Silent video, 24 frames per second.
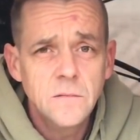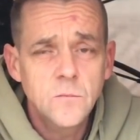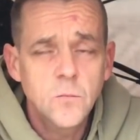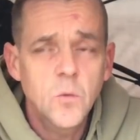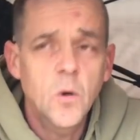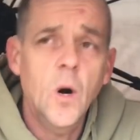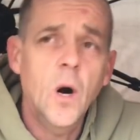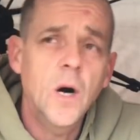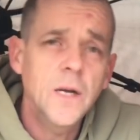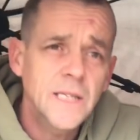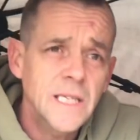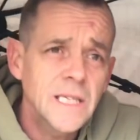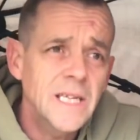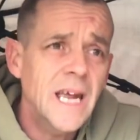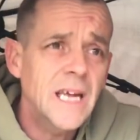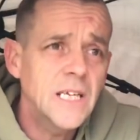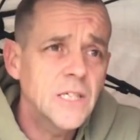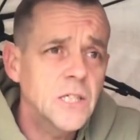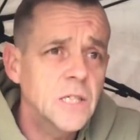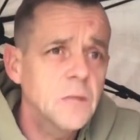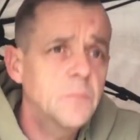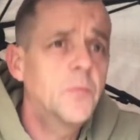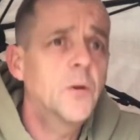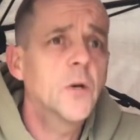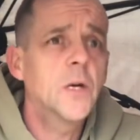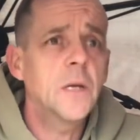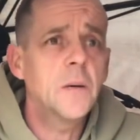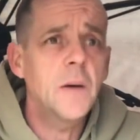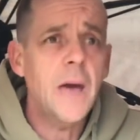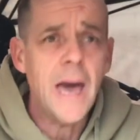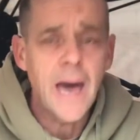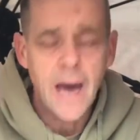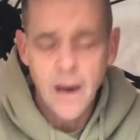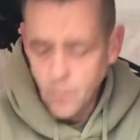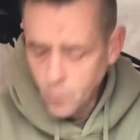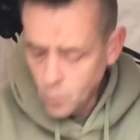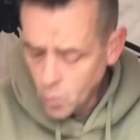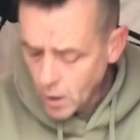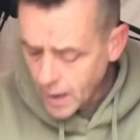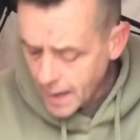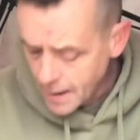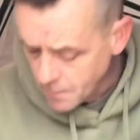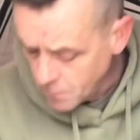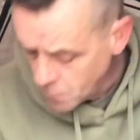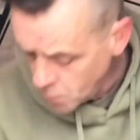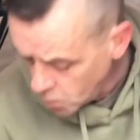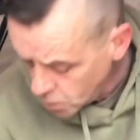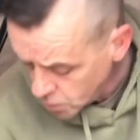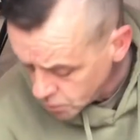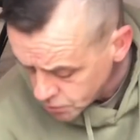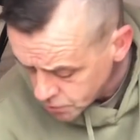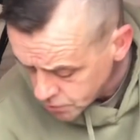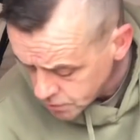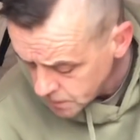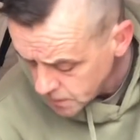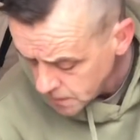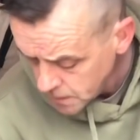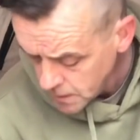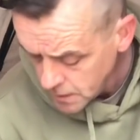Well, I didn't actually put it out. What happened was